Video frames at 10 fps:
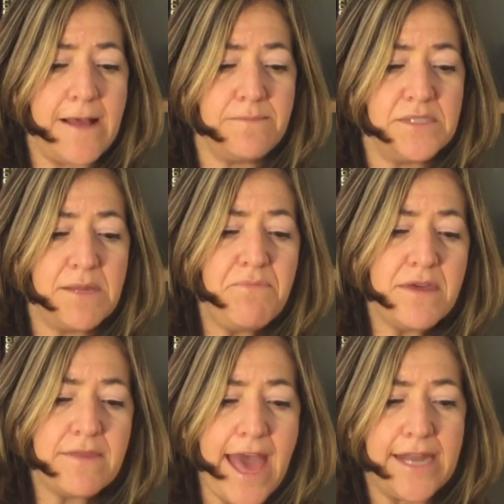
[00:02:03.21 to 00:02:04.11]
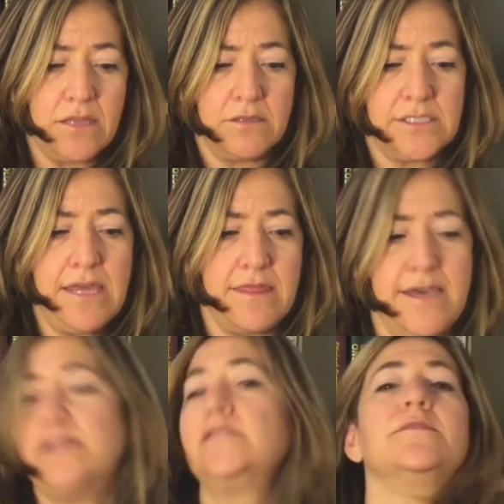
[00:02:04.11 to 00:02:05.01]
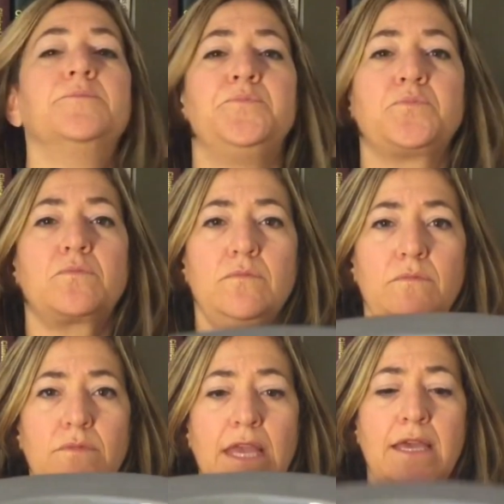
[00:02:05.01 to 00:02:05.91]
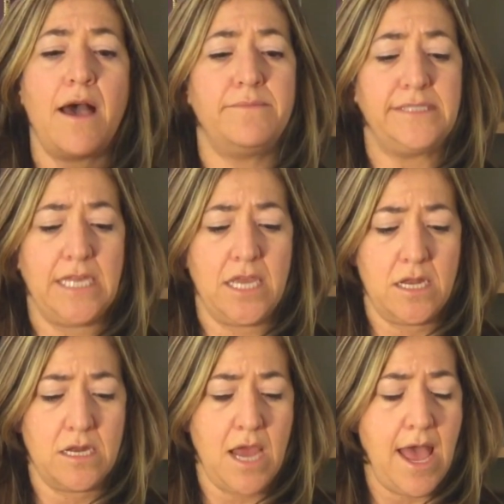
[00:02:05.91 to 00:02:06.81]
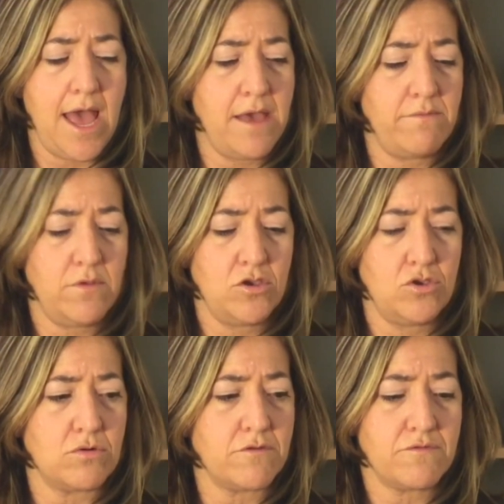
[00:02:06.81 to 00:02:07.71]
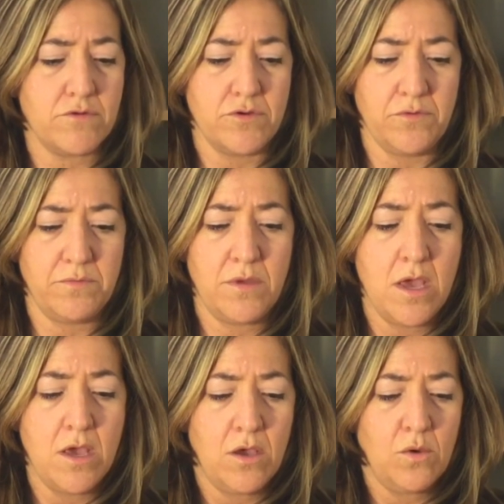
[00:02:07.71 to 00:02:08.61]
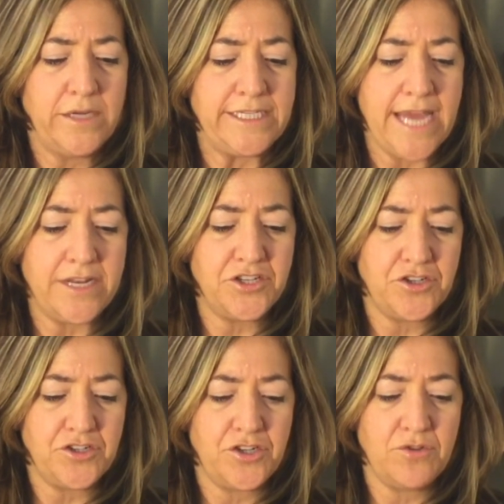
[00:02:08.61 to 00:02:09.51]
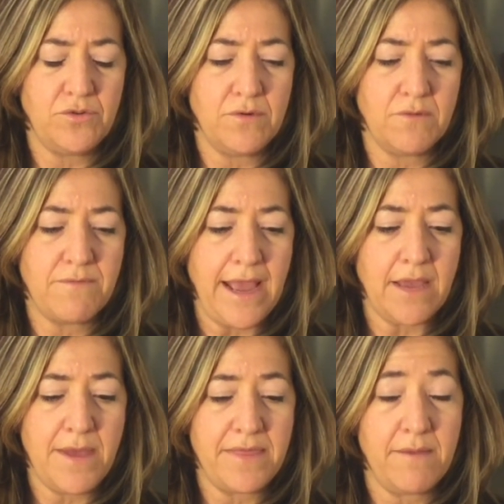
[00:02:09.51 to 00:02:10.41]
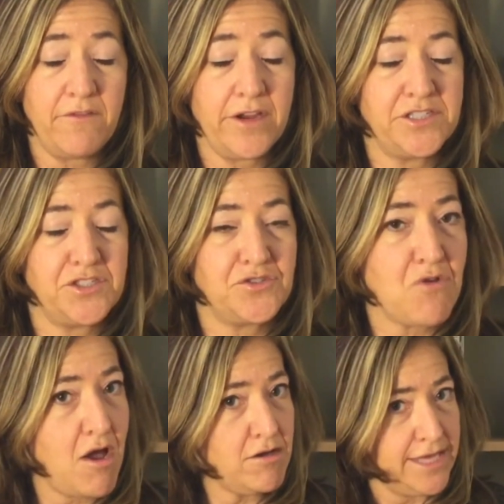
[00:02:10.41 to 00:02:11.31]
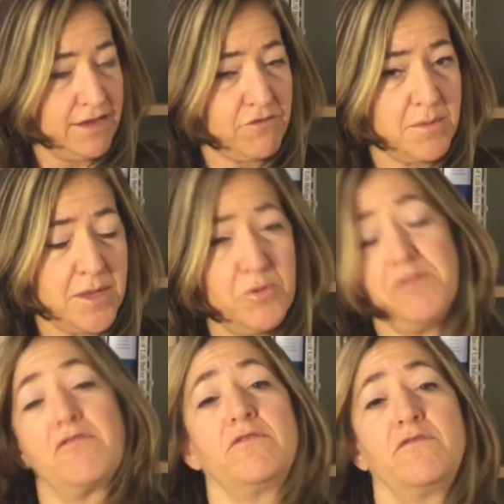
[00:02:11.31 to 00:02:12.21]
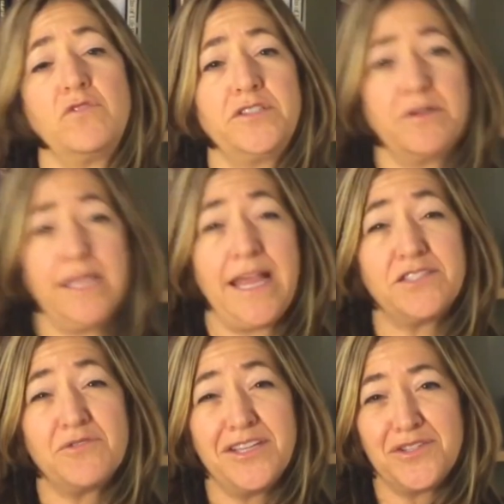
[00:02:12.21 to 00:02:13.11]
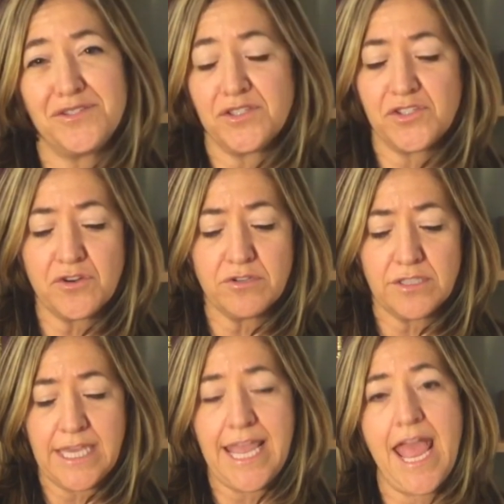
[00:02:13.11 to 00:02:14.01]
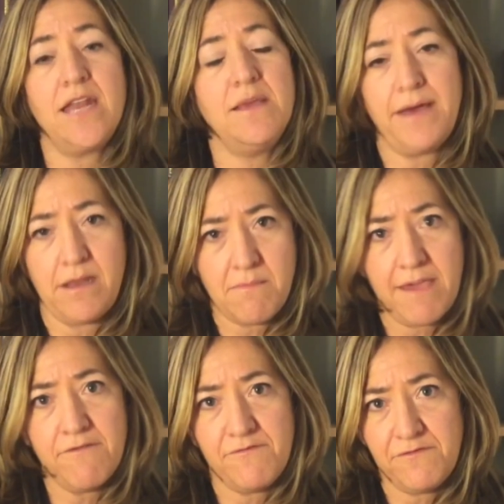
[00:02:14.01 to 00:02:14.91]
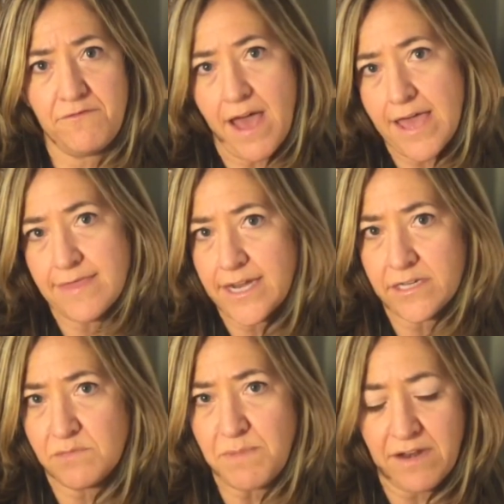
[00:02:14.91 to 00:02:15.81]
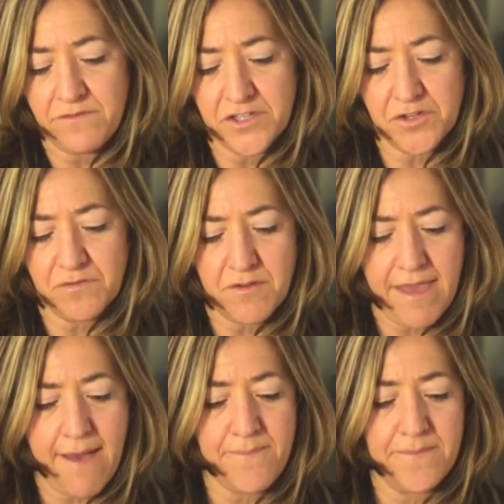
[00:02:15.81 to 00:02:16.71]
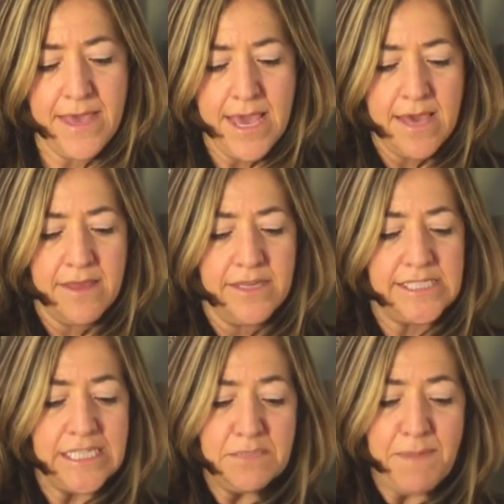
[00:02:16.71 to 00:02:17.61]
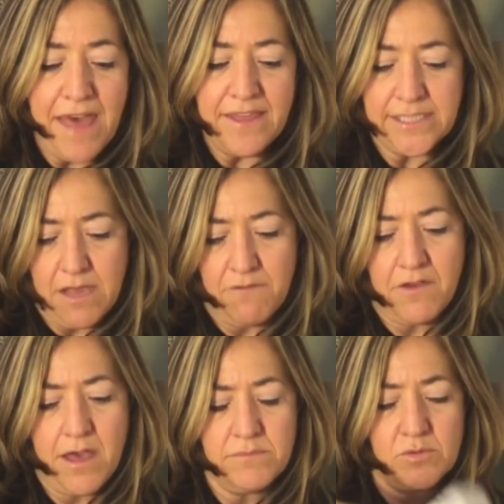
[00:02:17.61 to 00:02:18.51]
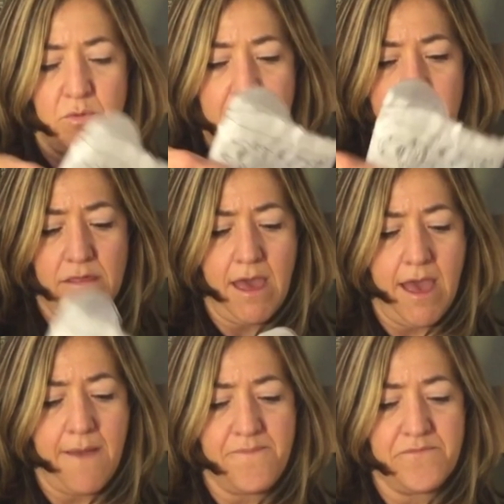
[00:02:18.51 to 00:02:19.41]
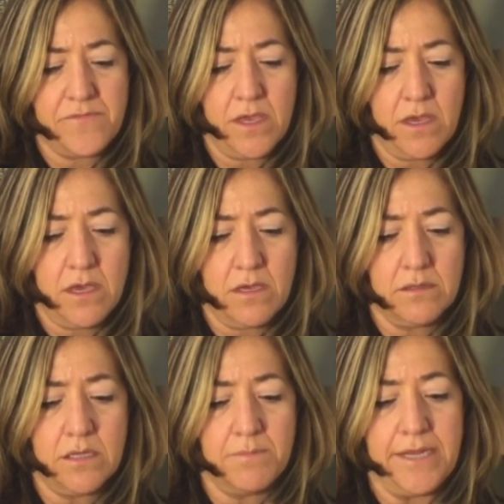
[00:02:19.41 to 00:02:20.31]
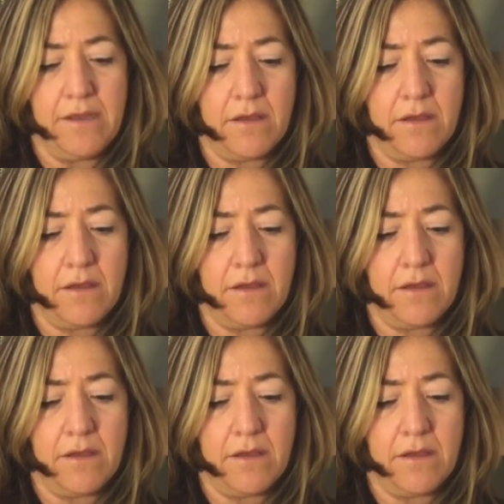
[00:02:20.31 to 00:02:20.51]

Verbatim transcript: um, something that it looks like this, comes in um, your room we tend to recommend them very strongly for people with third and fourth degree lacerations, and certainly anybody may find that it is beneficial for them. The sitz bath itself comes with um, a little bit of